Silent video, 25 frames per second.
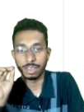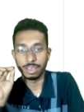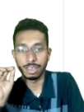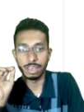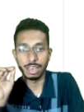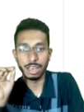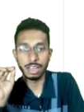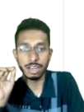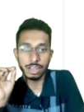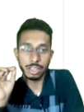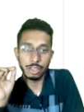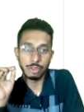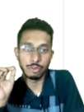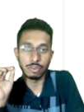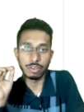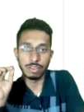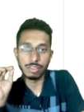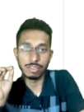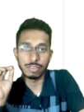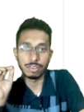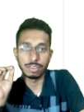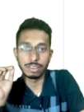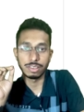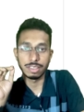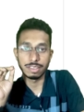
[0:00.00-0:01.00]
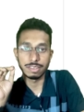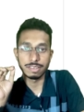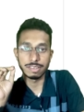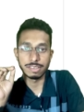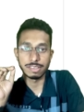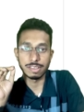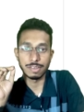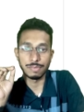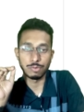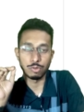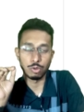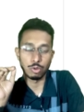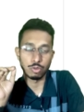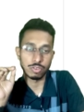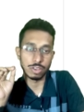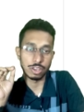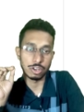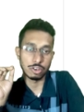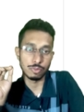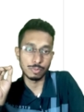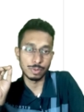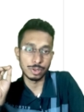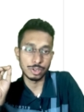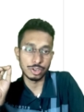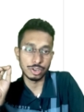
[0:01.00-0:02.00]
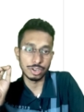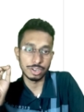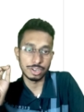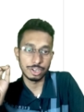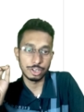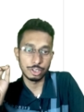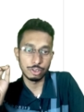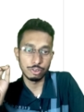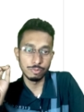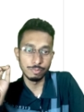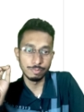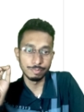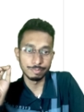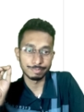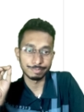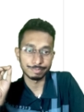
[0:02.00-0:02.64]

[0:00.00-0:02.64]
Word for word: here you can see this is the flow cytometer tube.